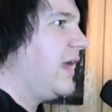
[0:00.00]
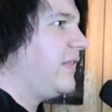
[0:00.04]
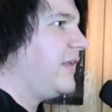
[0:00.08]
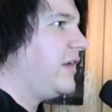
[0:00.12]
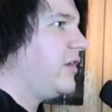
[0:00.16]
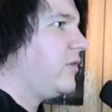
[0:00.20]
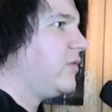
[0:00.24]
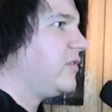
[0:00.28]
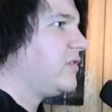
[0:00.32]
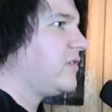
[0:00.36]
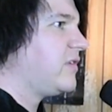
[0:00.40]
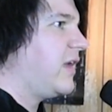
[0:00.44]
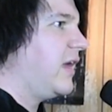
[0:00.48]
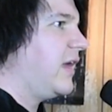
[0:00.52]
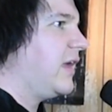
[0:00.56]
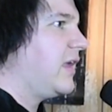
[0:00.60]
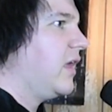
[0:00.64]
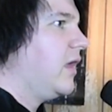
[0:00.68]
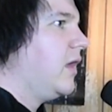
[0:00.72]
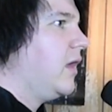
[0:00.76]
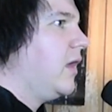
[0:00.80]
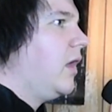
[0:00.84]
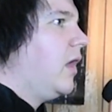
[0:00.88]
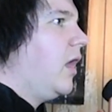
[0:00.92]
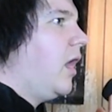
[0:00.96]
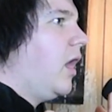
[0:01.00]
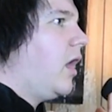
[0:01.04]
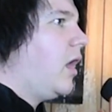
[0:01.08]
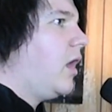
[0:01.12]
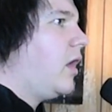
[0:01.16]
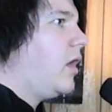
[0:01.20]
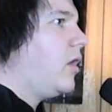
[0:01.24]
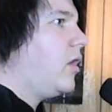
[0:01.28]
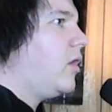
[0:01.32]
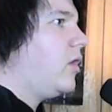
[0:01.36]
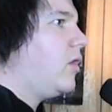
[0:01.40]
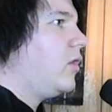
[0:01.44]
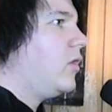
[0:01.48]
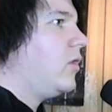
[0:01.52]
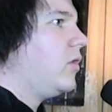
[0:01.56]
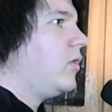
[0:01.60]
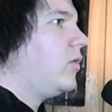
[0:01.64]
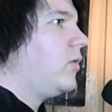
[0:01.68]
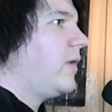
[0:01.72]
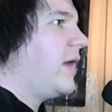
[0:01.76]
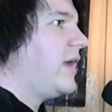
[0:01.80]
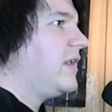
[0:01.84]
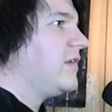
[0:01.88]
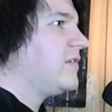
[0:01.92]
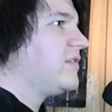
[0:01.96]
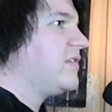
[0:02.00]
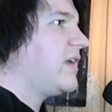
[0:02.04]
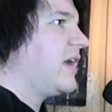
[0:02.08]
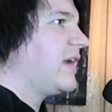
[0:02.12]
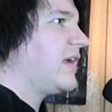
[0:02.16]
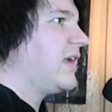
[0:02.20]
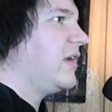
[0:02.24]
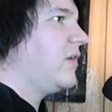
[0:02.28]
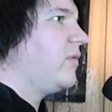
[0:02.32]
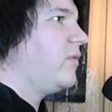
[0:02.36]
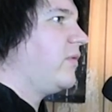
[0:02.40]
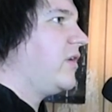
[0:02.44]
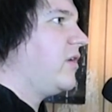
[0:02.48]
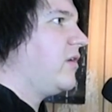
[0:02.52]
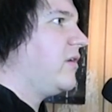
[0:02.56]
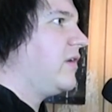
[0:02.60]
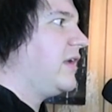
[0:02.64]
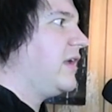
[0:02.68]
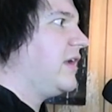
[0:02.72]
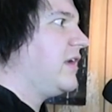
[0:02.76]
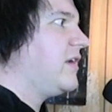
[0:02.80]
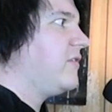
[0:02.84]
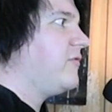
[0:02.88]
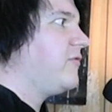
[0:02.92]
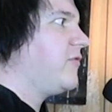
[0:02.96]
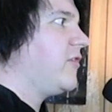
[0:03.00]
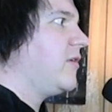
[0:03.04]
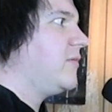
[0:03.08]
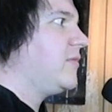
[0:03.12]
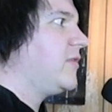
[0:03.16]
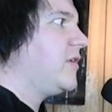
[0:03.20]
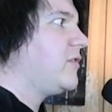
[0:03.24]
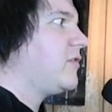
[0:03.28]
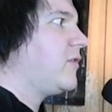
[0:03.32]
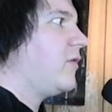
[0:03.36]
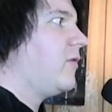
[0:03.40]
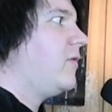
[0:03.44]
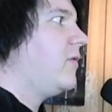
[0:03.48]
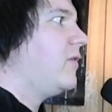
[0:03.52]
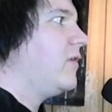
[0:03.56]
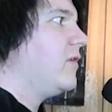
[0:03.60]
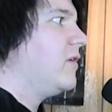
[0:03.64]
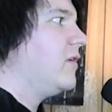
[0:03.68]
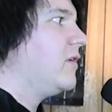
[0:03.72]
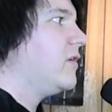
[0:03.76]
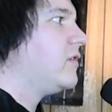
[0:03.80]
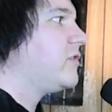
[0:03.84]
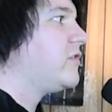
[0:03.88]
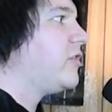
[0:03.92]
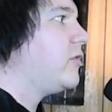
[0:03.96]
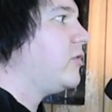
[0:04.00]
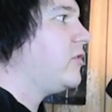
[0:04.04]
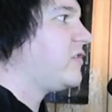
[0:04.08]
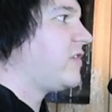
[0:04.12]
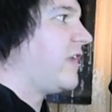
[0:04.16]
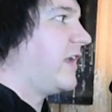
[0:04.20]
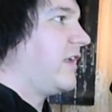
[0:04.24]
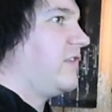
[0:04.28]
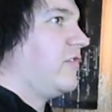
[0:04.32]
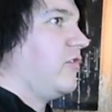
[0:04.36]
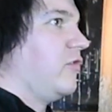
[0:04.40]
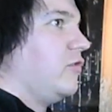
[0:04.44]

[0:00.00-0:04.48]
And then it was like, oh, wait a second, we already confirmed a tour. So it was like,